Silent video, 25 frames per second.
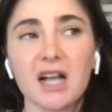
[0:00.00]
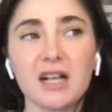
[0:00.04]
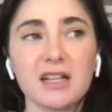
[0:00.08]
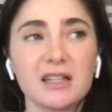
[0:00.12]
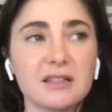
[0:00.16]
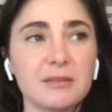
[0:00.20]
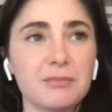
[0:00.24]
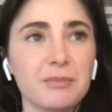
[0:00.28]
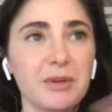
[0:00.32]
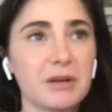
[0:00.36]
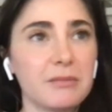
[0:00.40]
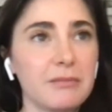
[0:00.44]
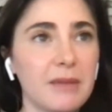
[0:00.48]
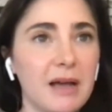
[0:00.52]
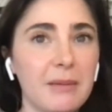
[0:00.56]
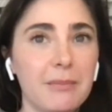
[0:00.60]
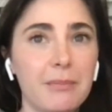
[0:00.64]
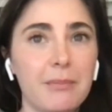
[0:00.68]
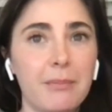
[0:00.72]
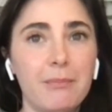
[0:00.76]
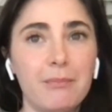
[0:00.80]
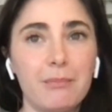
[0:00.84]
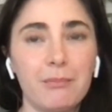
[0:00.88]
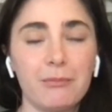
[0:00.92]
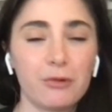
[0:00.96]
it has been my
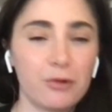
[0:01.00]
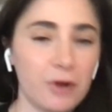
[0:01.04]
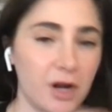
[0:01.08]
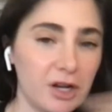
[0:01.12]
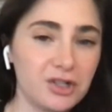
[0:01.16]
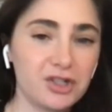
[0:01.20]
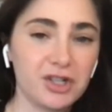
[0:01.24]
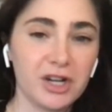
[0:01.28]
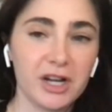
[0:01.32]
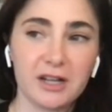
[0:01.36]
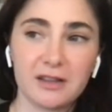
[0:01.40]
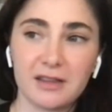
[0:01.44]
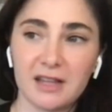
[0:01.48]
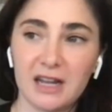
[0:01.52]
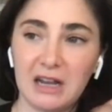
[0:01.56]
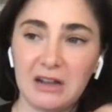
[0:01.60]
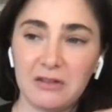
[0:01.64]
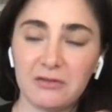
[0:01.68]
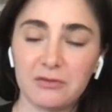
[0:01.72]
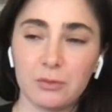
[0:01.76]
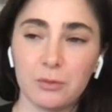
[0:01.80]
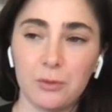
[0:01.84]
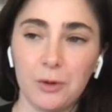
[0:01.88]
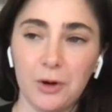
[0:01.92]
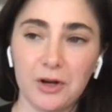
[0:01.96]
project that
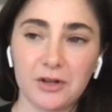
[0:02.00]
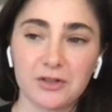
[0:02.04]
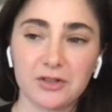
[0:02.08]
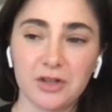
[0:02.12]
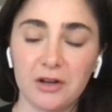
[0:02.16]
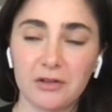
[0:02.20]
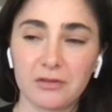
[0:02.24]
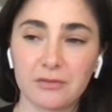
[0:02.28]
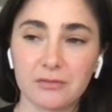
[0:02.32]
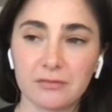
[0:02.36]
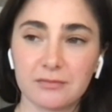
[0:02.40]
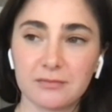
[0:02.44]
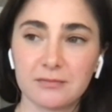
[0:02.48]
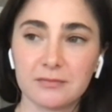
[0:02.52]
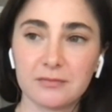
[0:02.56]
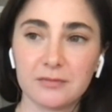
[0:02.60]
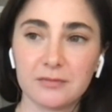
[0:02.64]
I've worked on